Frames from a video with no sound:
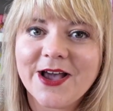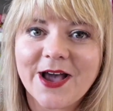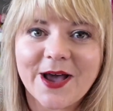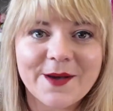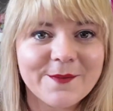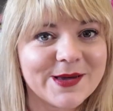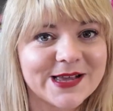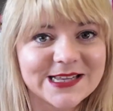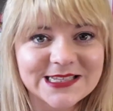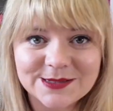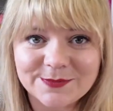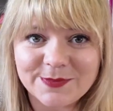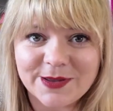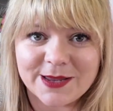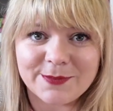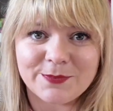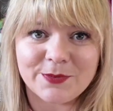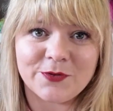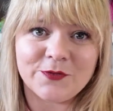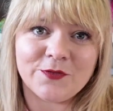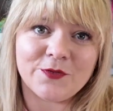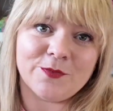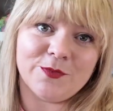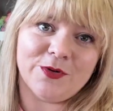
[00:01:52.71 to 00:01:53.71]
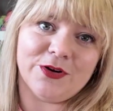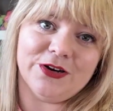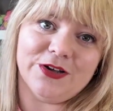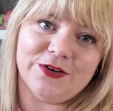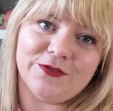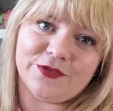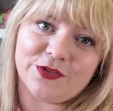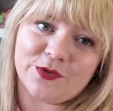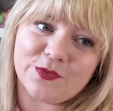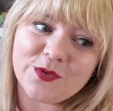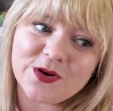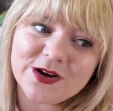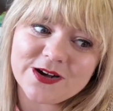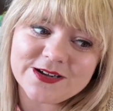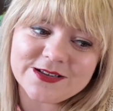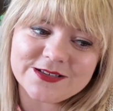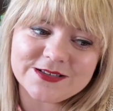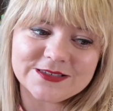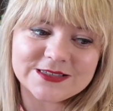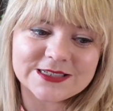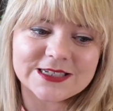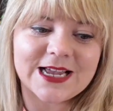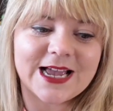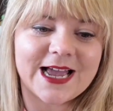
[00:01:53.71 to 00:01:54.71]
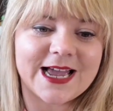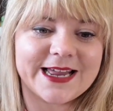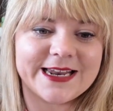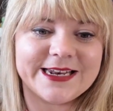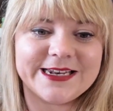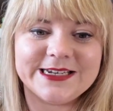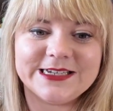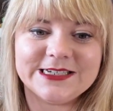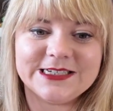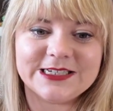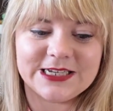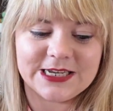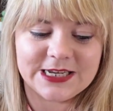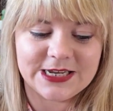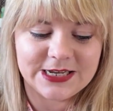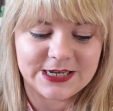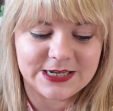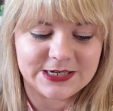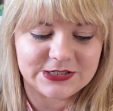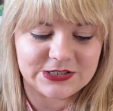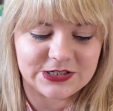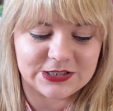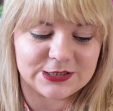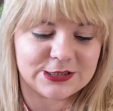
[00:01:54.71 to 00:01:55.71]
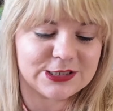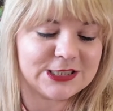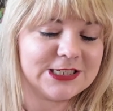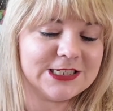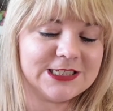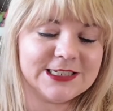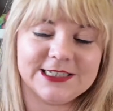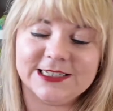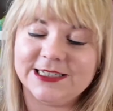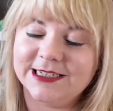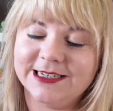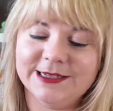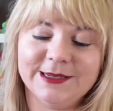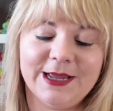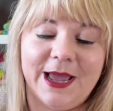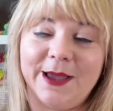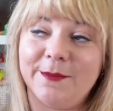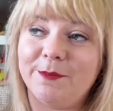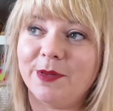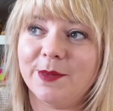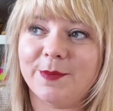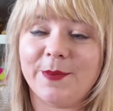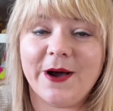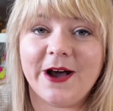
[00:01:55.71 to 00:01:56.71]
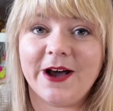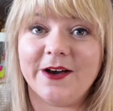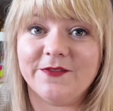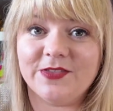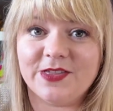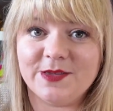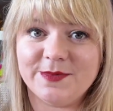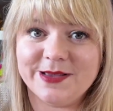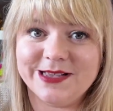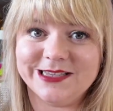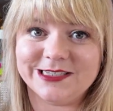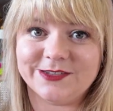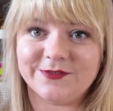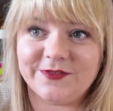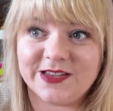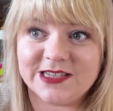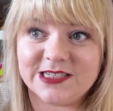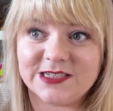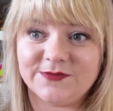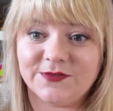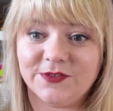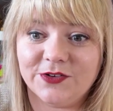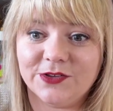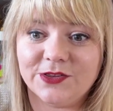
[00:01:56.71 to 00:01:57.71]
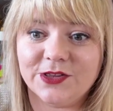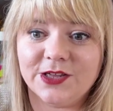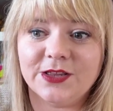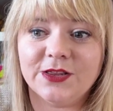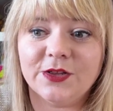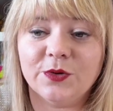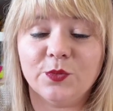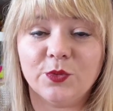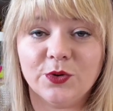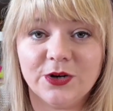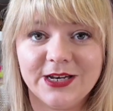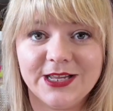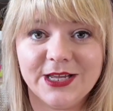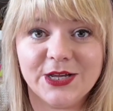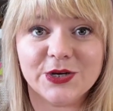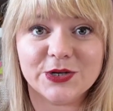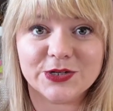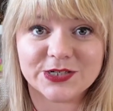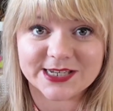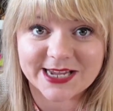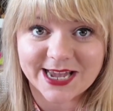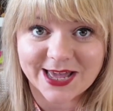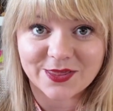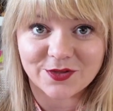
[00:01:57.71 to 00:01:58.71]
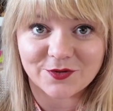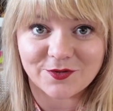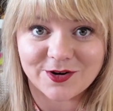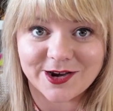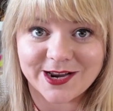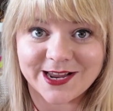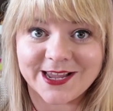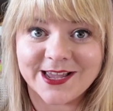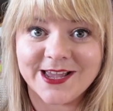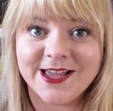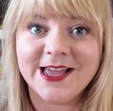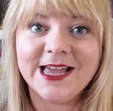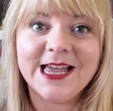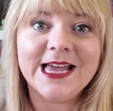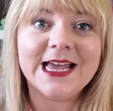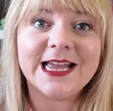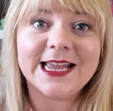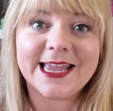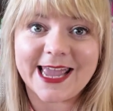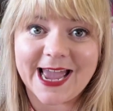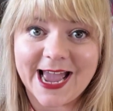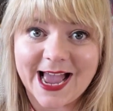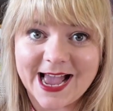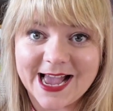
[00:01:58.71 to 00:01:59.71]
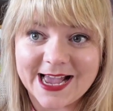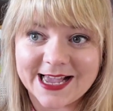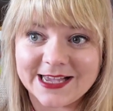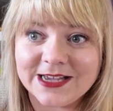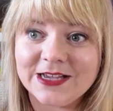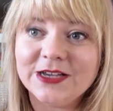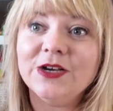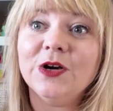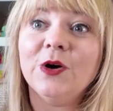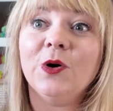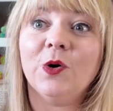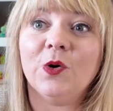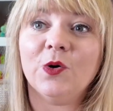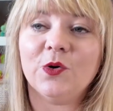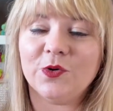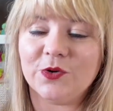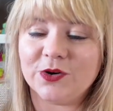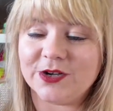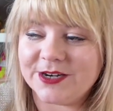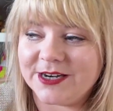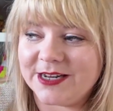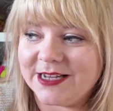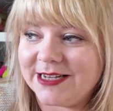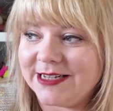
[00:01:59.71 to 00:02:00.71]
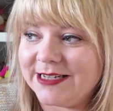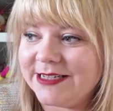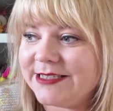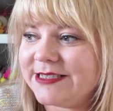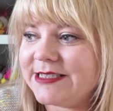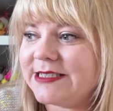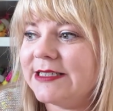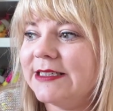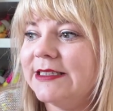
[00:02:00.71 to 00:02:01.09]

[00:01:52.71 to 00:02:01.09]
amazing people from all over the world and just, be part of the amazing festival that the Woolly Good Gathering gang organise.